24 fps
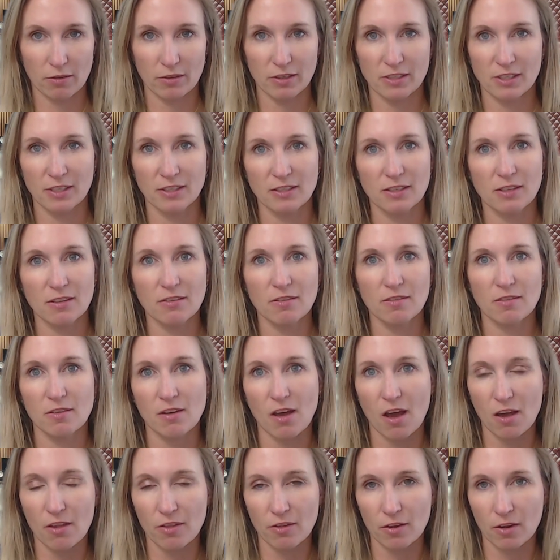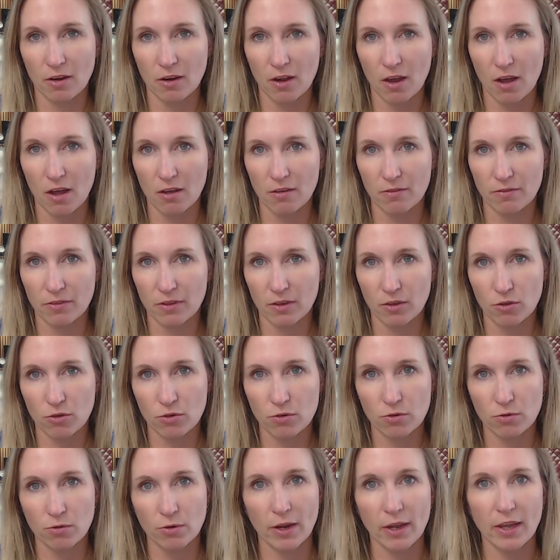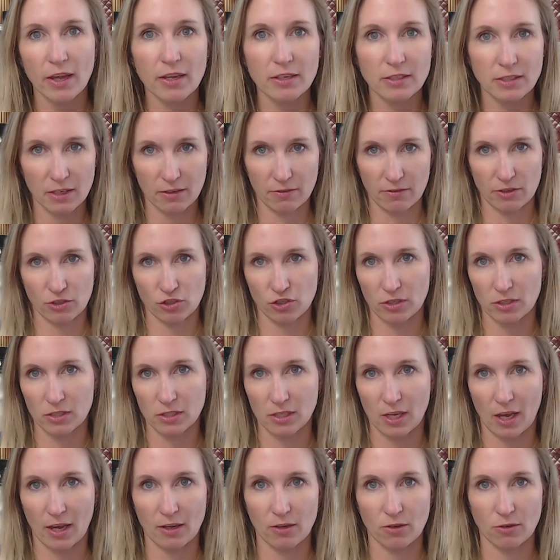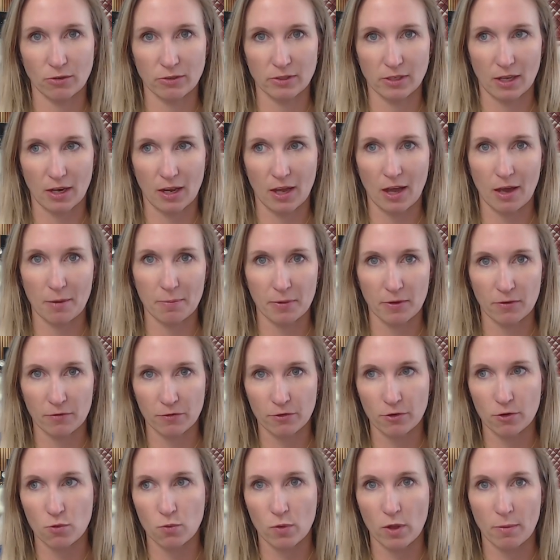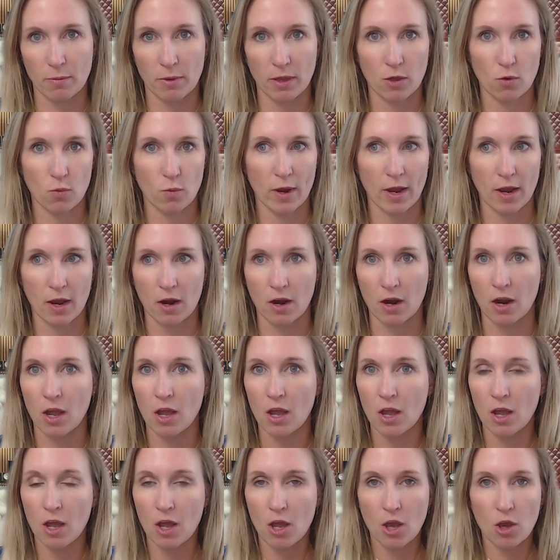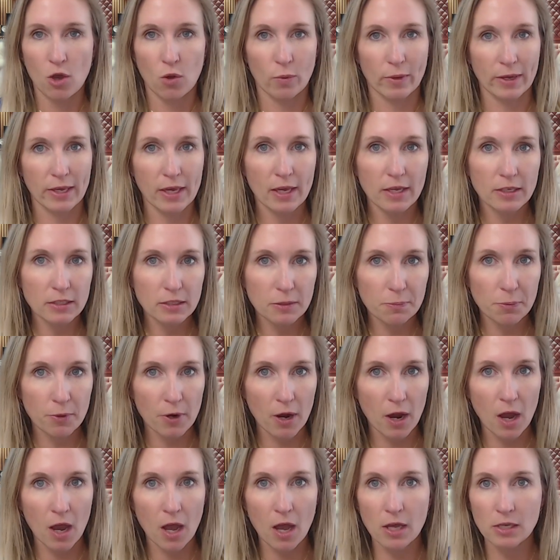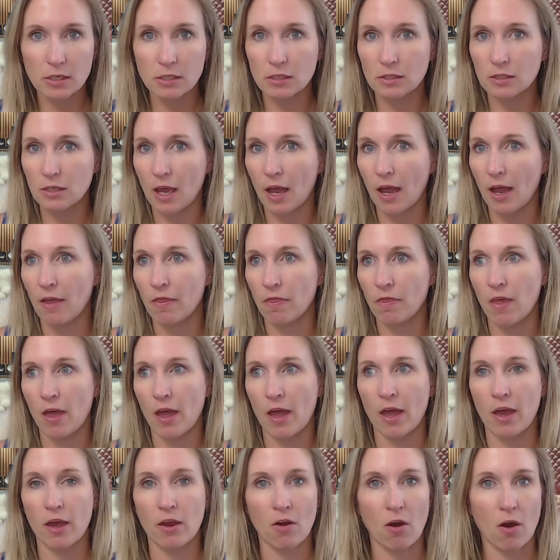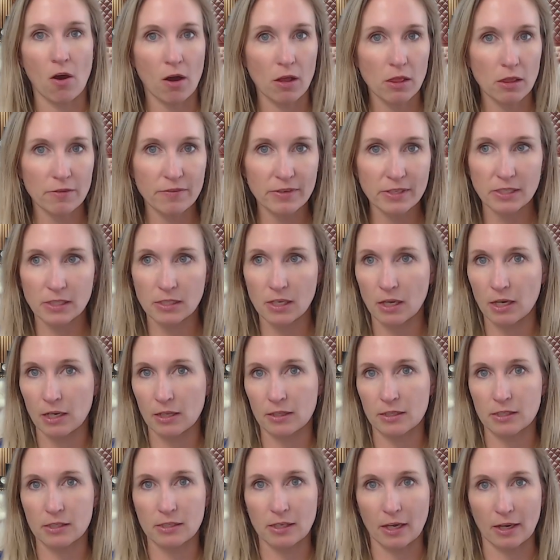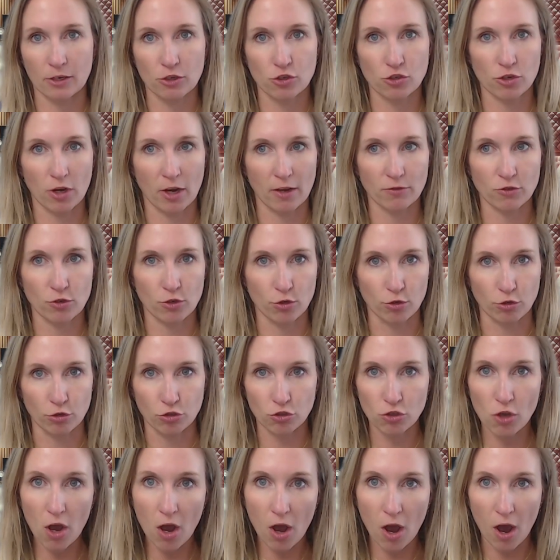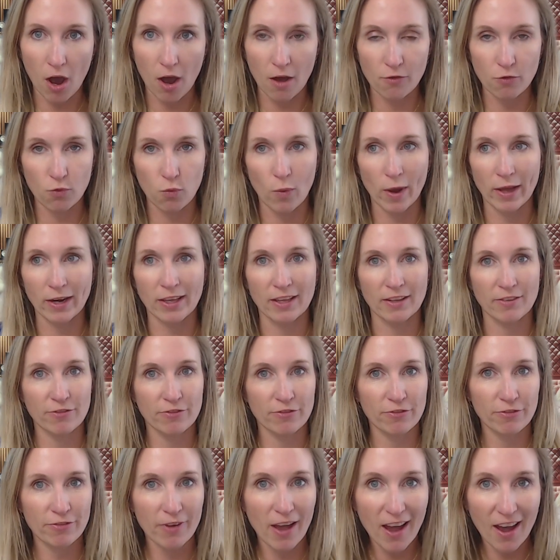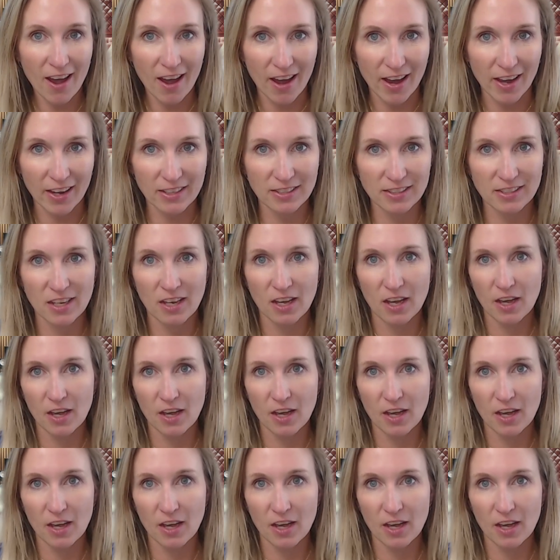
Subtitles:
This is another of the crazy vicious cycles that happen for women where we get depressed and then all of a sudden the sex drive turns off when in fact